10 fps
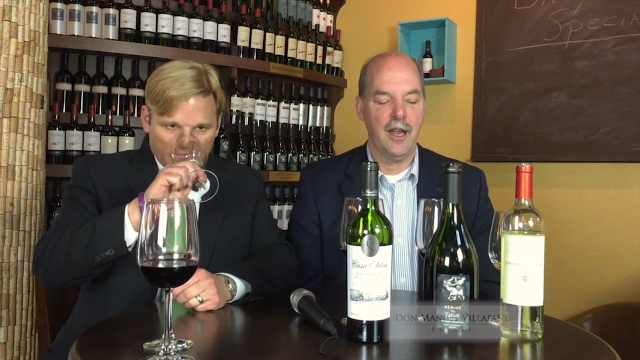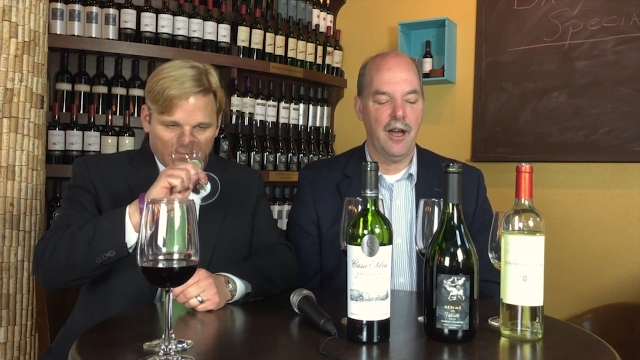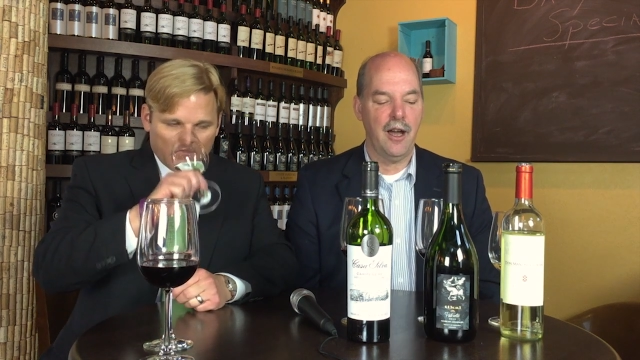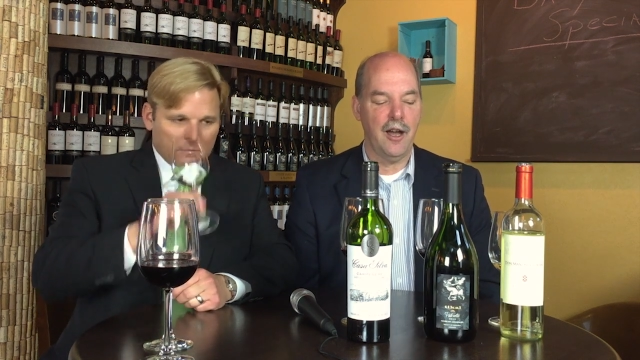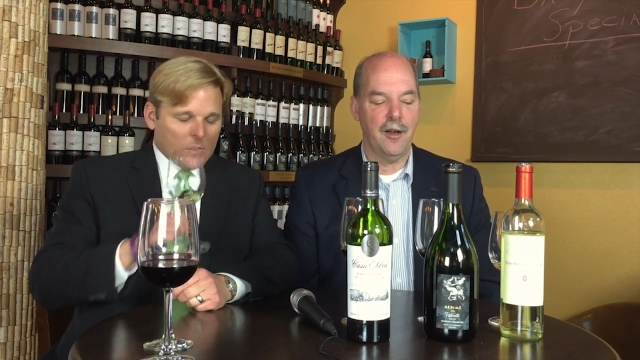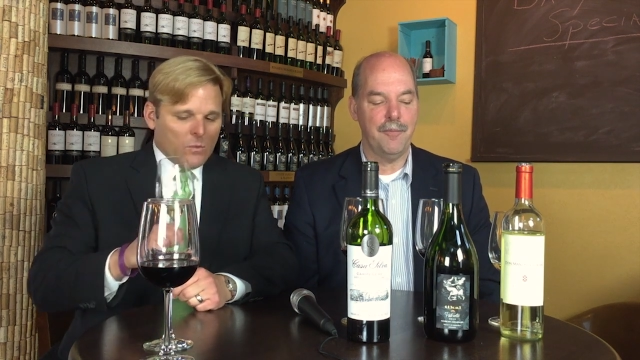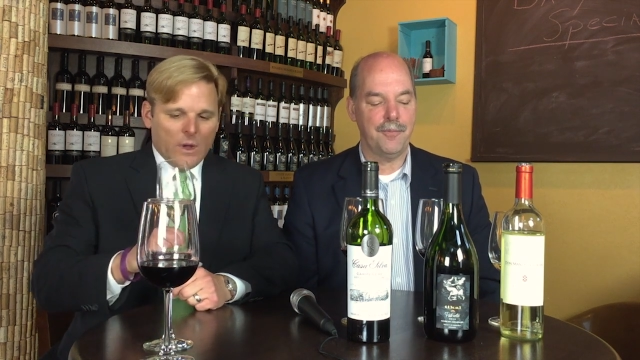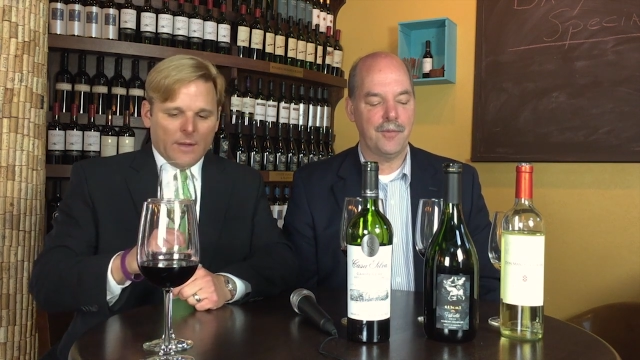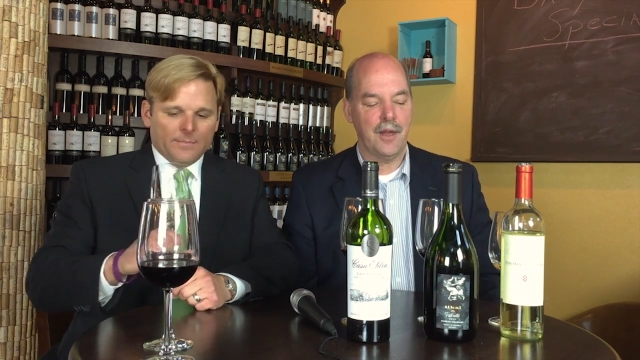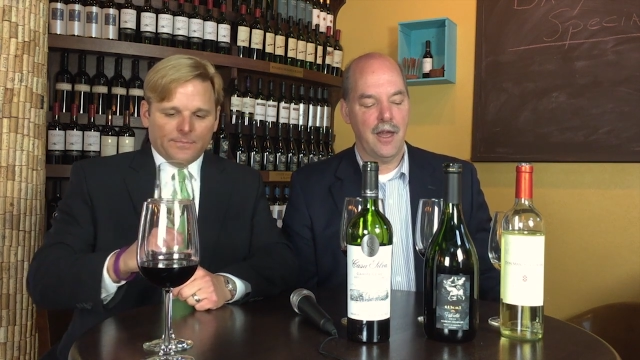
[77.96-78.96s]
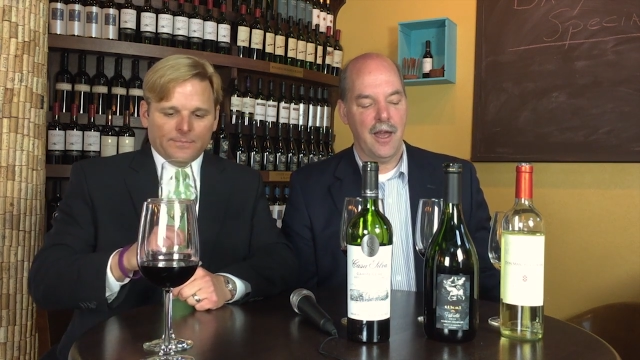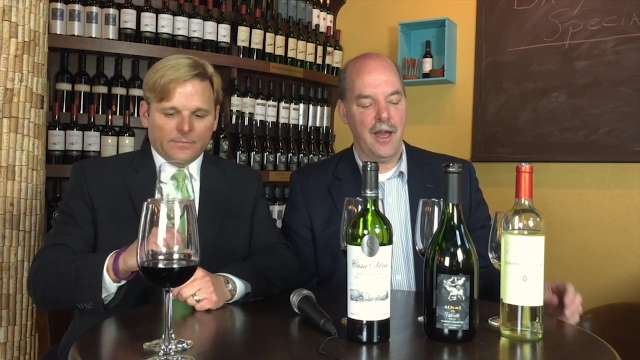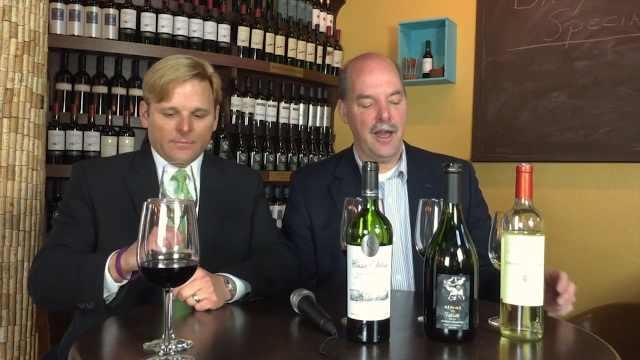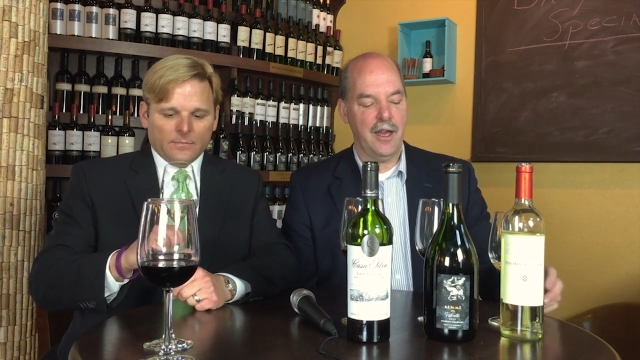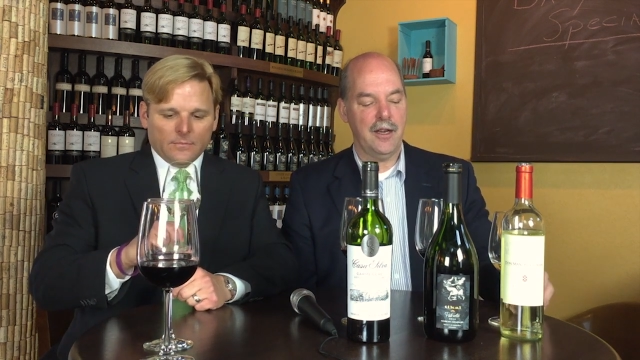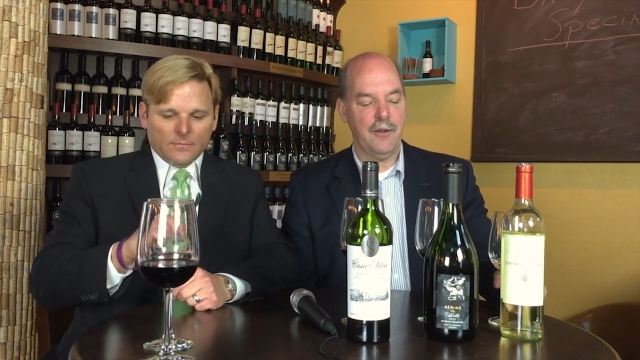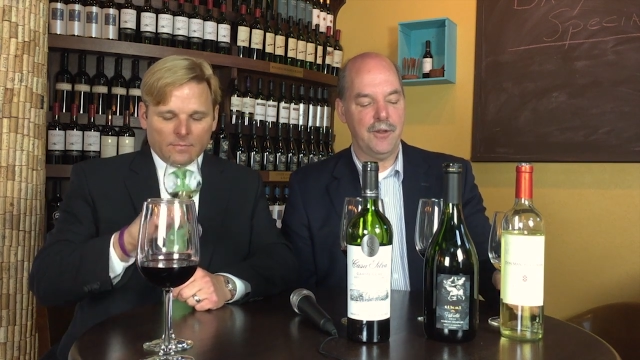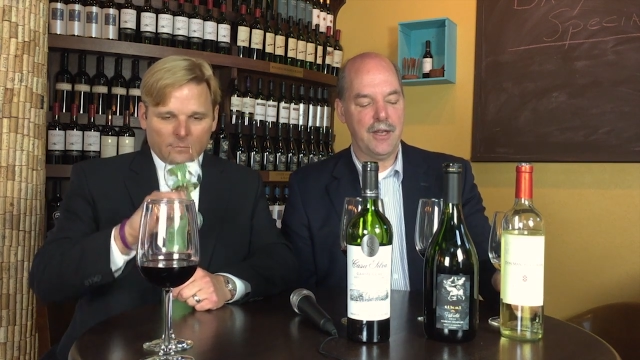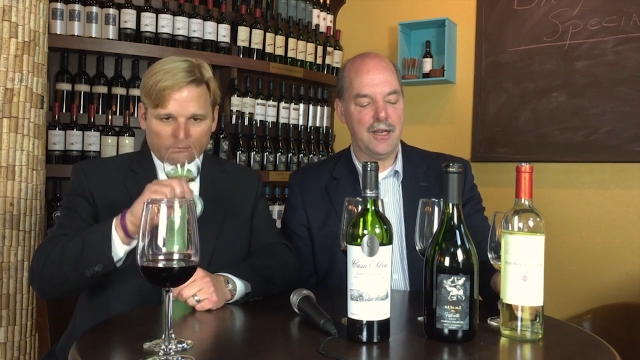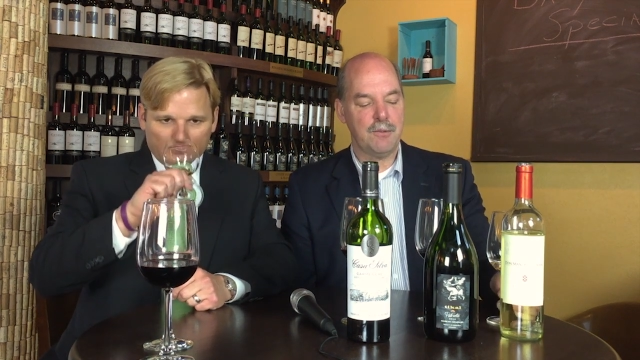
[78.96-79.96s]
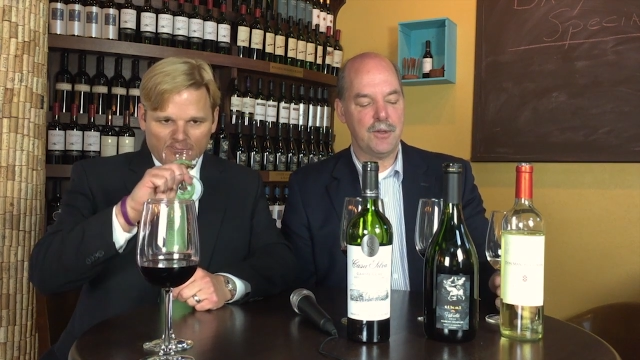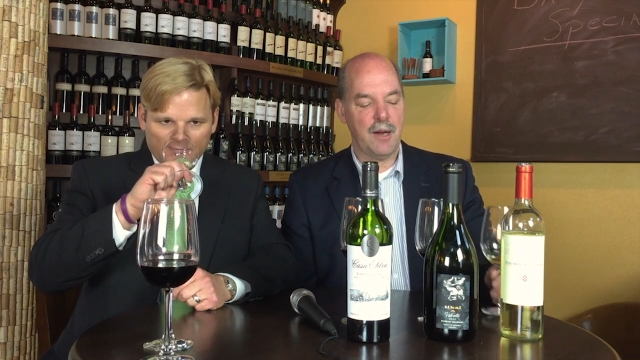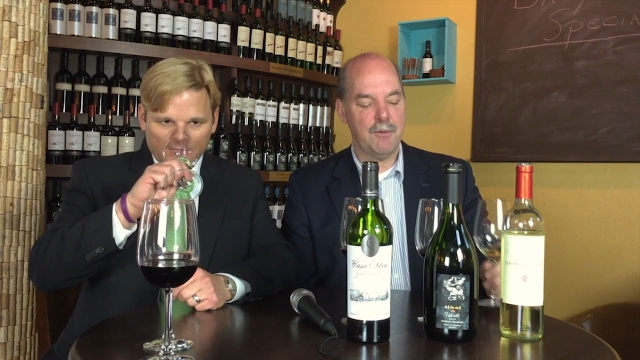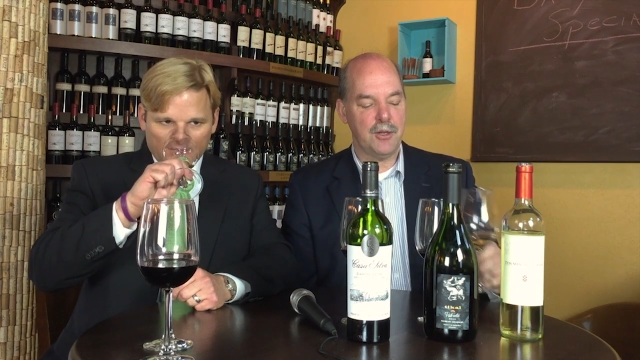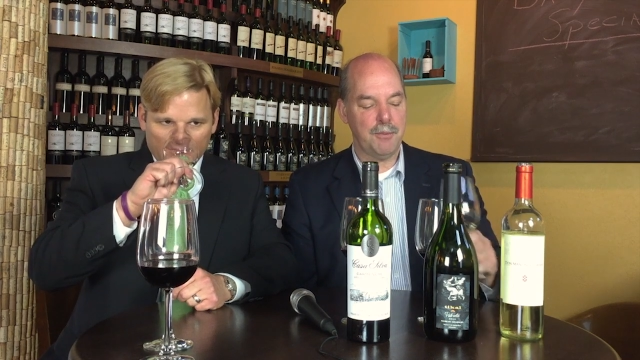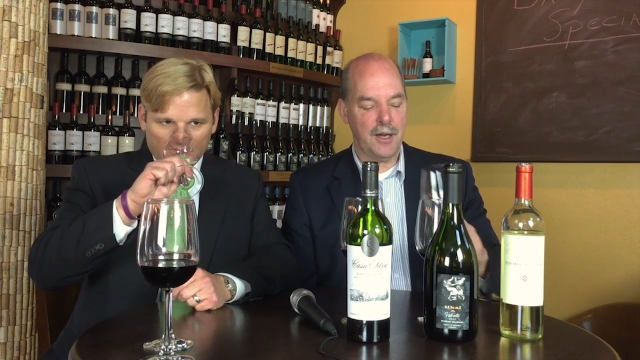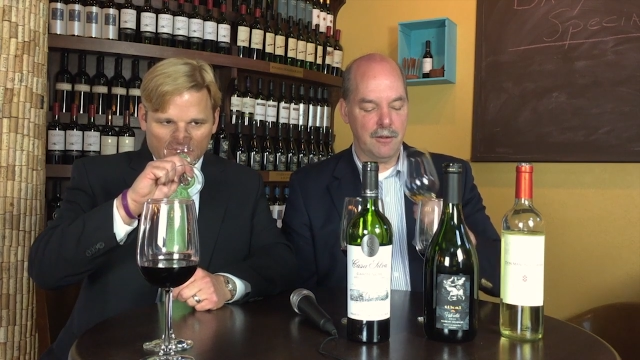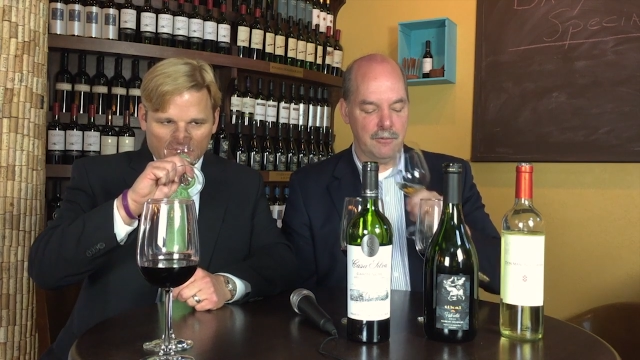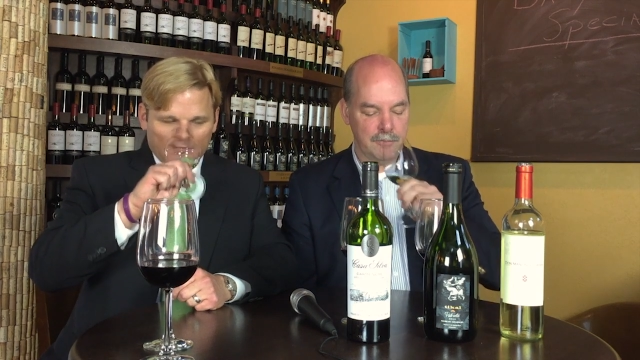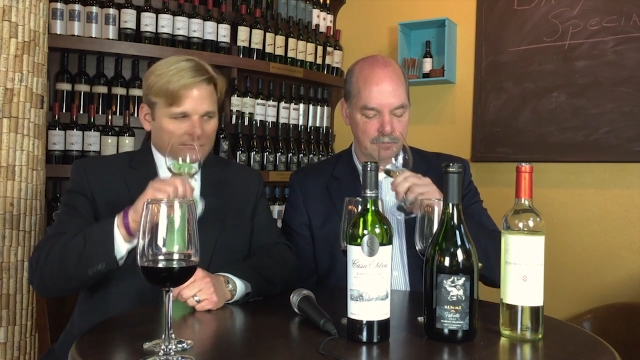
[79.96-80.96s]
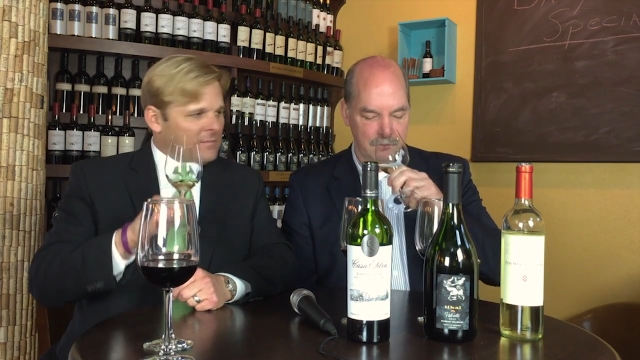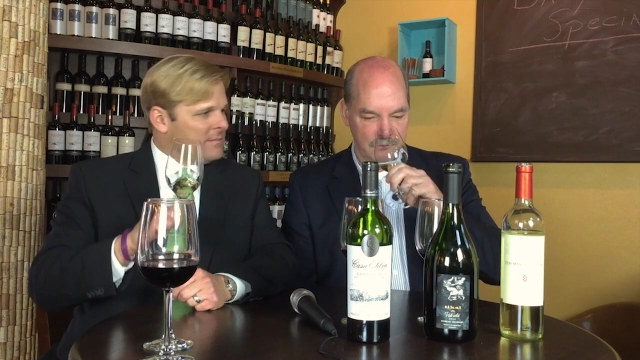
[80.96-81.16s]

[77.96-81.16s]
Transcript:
Speaker 1: Um, wow. And if you take some time to smell,